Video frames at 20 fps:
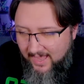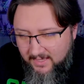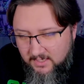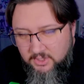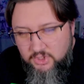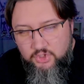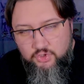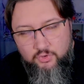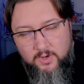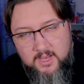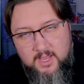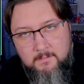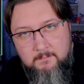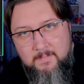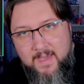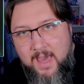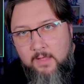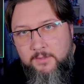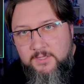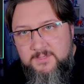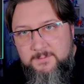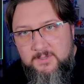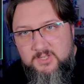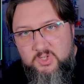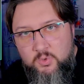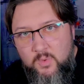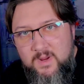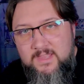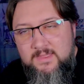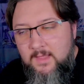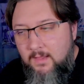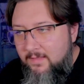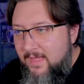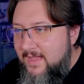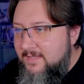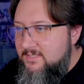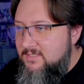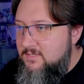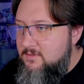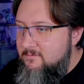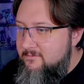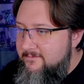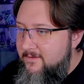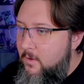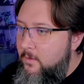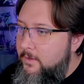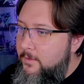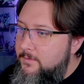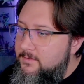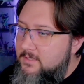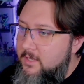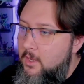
of strike a balance between the last two photos.